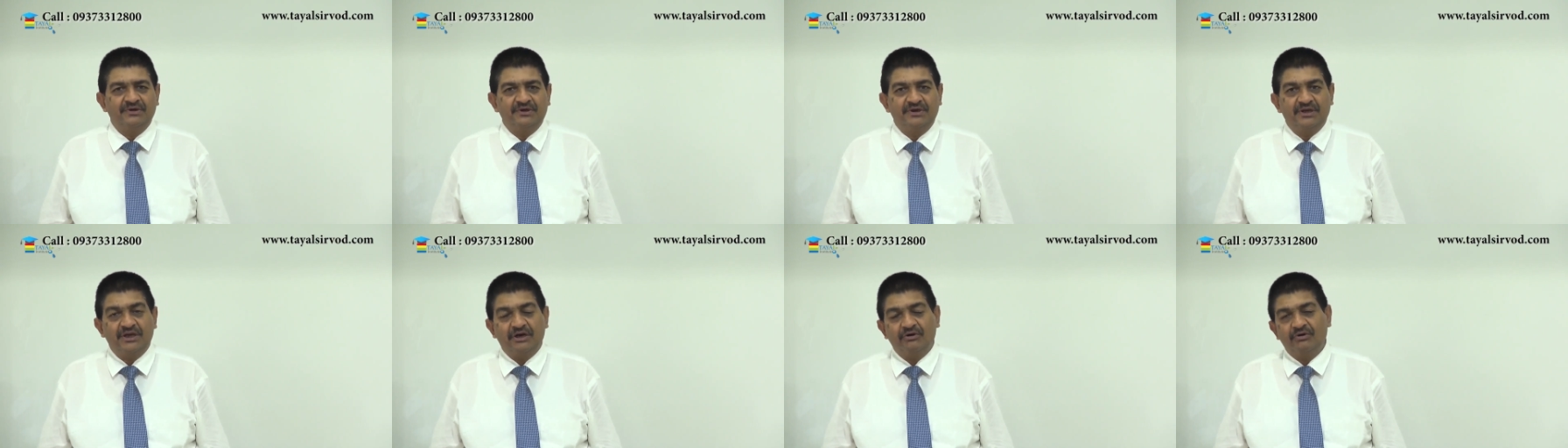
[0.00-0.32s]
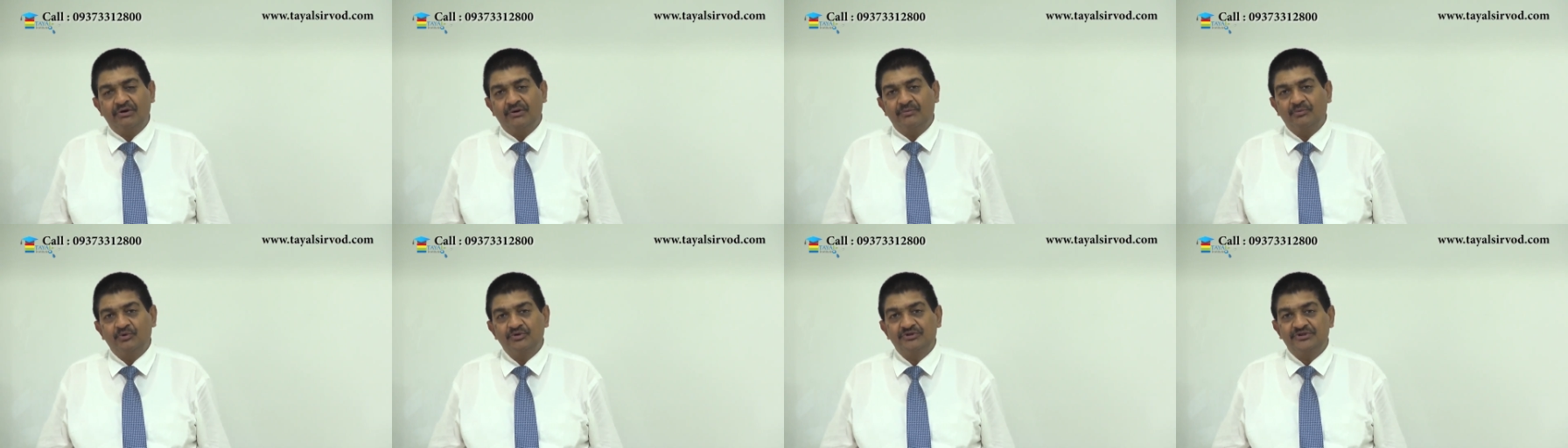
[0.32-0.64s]

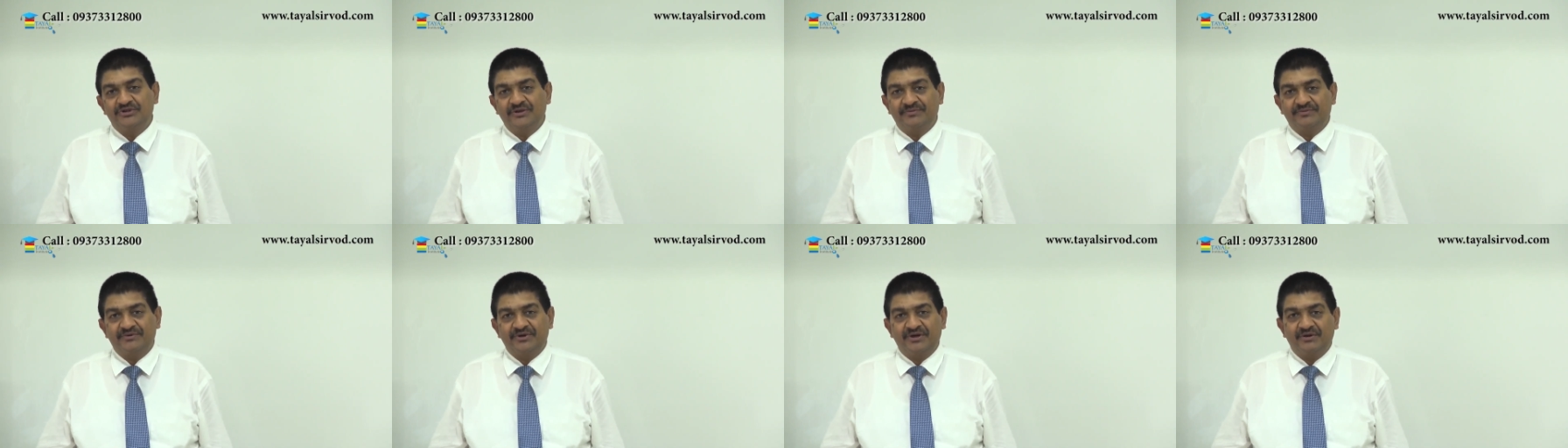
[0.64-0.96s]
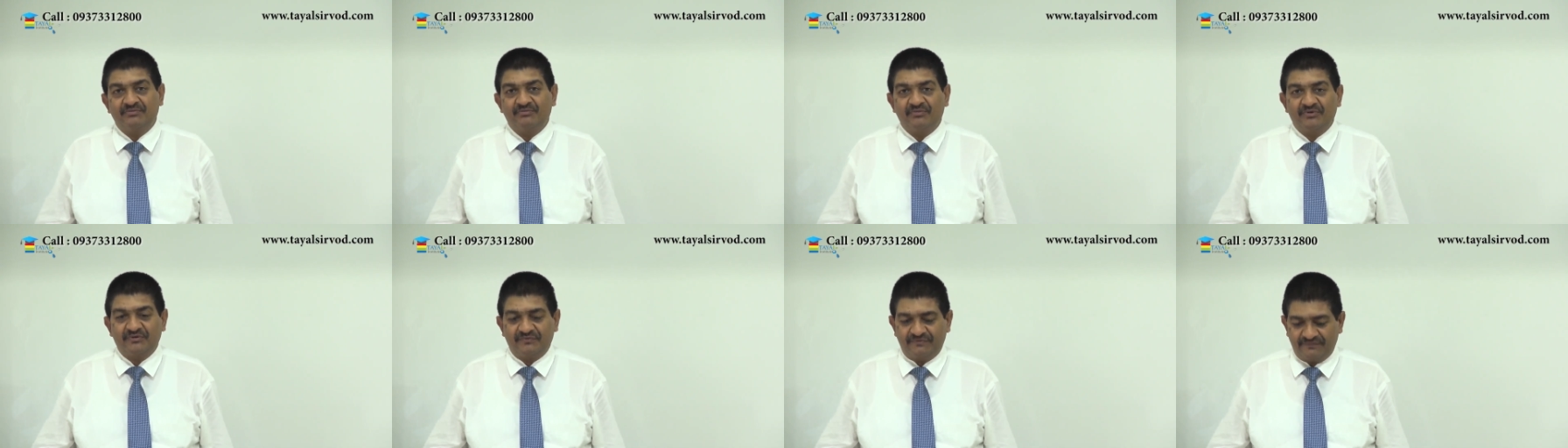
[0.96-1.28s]
Now I am on chapter
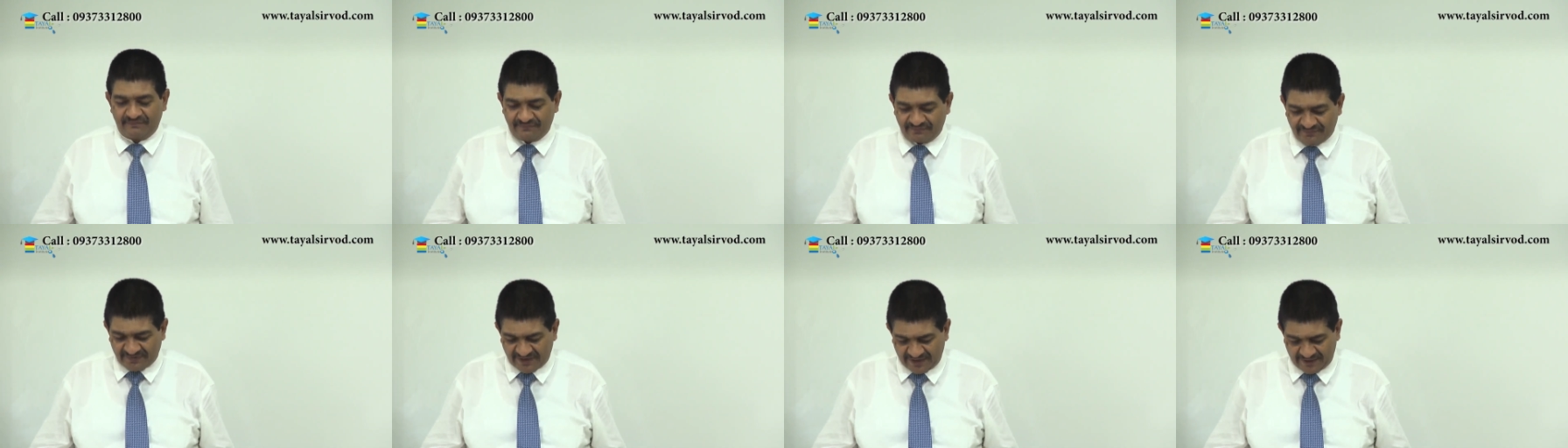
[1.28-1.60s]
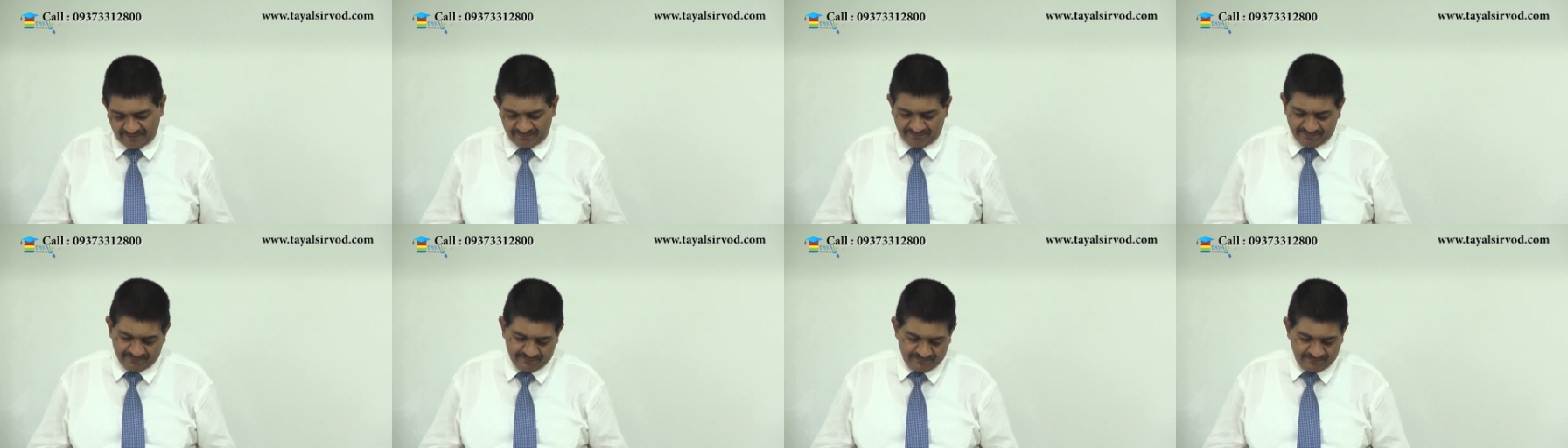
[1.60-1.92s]
number
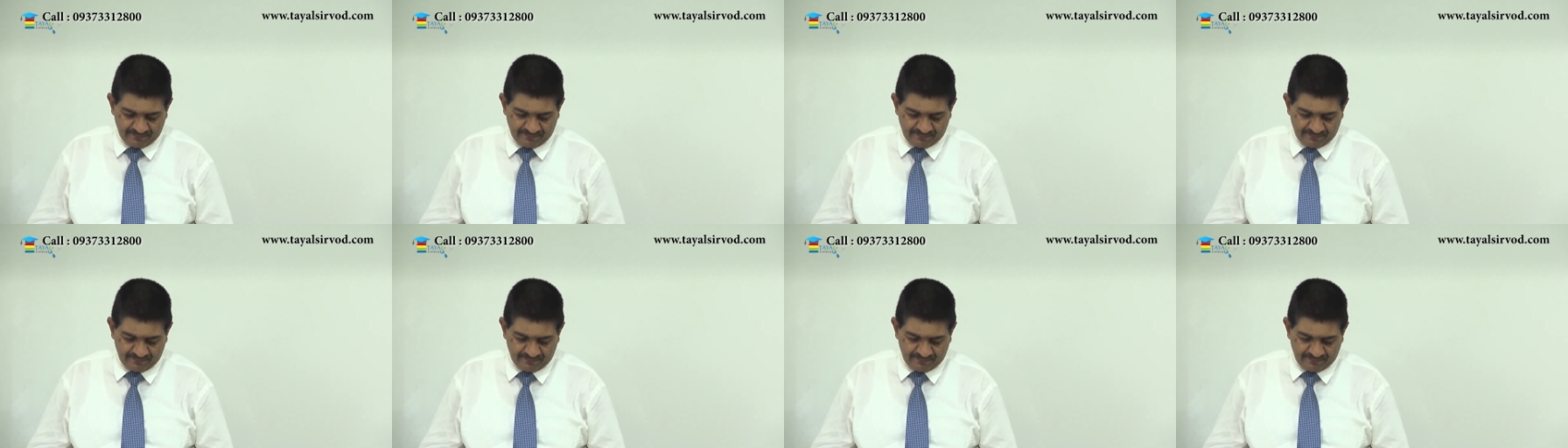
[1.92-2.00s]
5.